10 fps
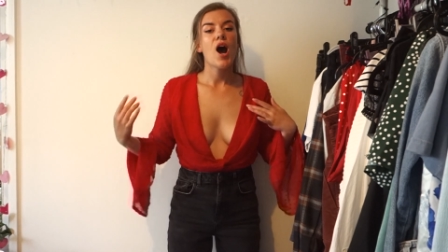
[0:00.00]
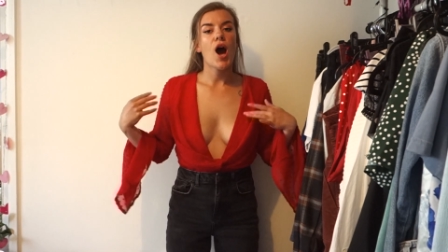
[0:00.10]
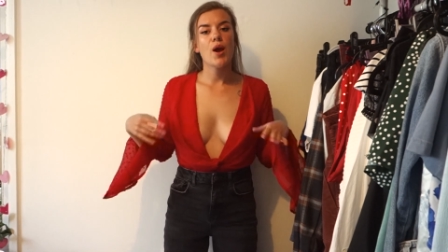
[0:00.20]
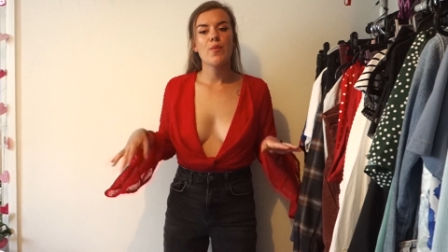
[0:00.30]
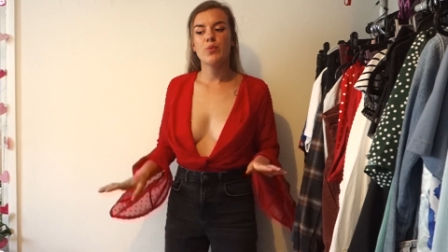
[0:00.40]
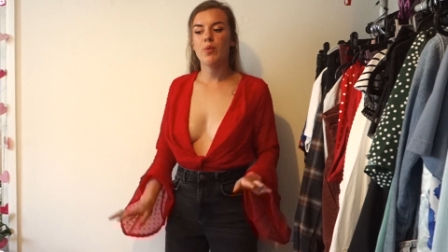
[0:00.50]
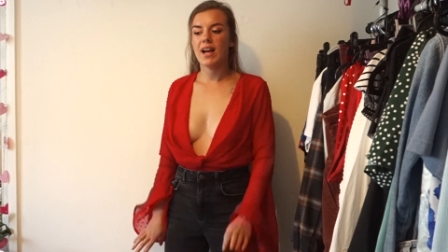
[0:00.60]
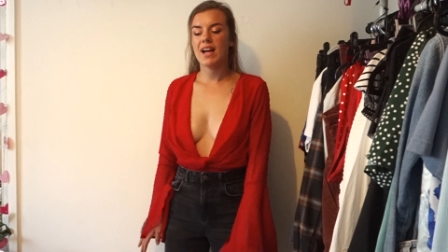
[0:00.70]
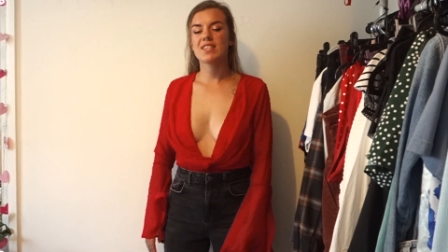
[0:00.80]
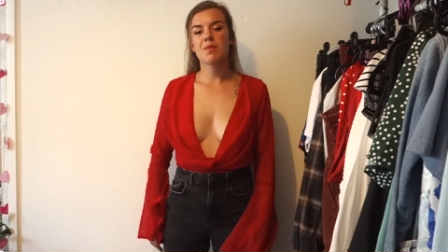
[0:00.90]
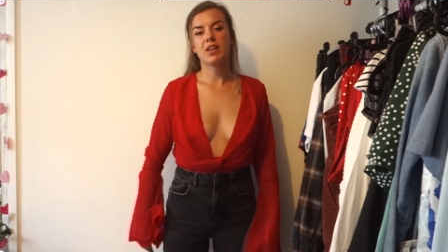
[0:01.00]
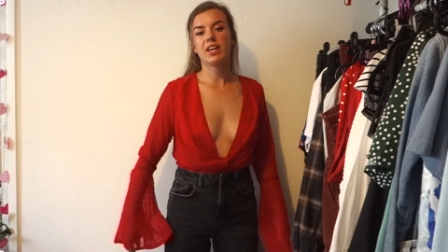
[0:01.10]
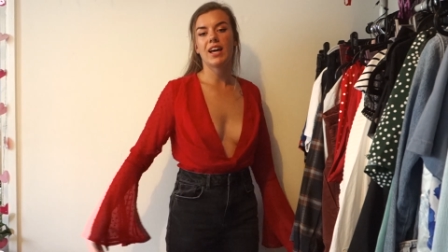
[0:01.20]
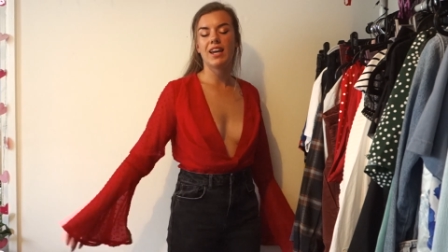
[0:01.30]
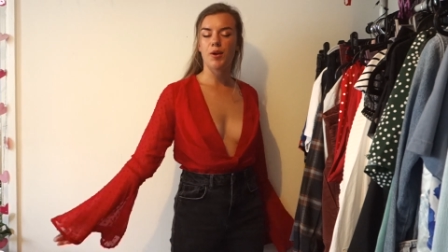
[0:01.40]
I would wear
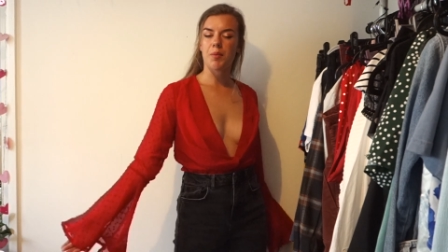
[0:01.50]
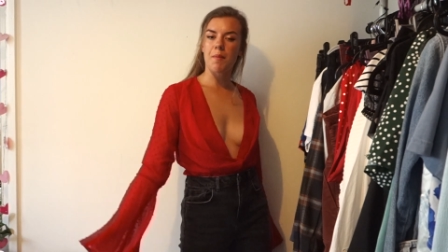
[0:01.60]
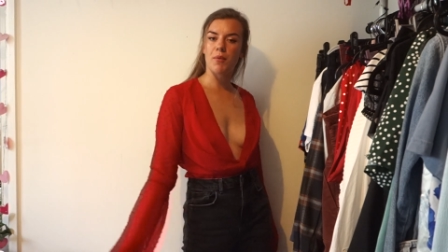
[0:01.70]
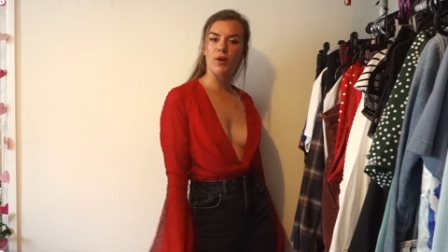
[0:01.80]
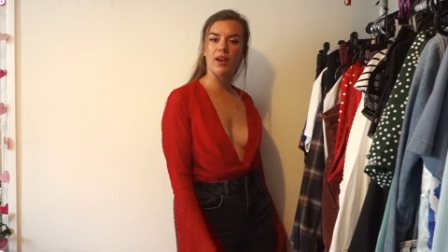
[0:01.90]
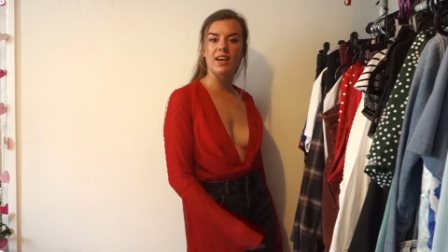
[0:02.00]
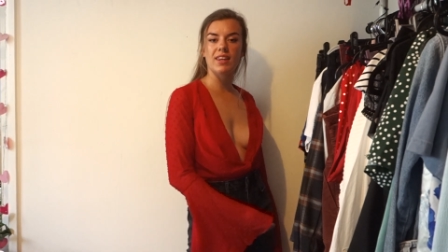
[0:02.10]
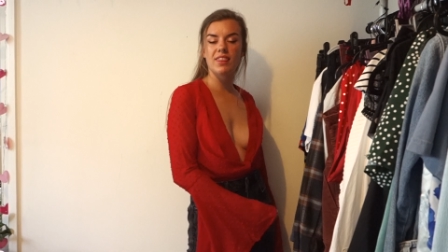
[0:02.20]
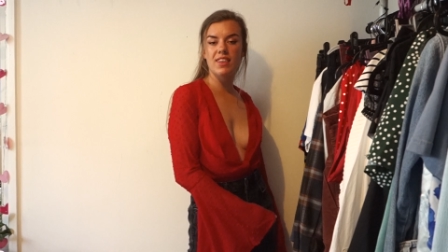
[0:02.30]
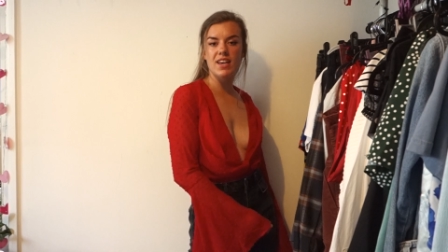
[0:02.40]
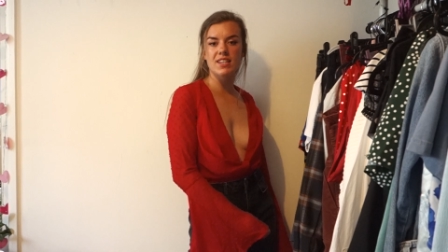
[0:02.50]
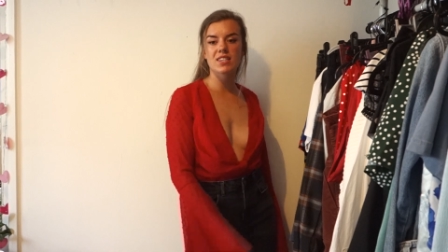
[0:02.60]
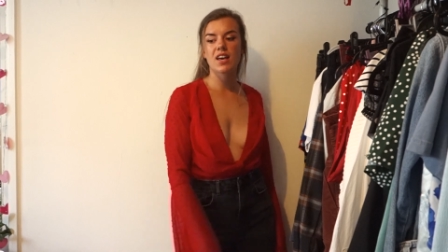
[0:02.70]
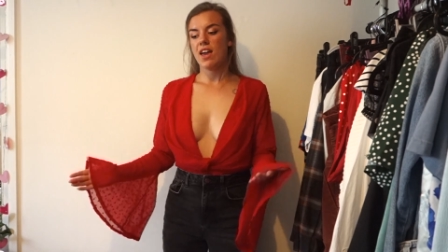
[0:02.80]
something a little bit more like this.